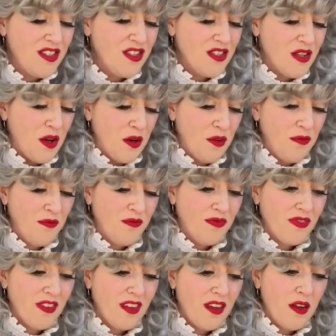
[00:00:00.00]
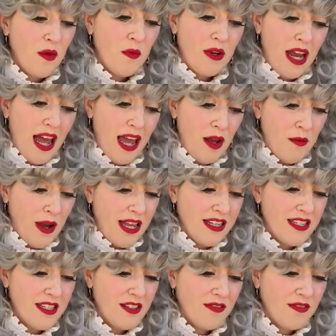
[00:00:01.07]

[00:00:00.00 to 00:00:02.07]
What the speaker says: So, when I went,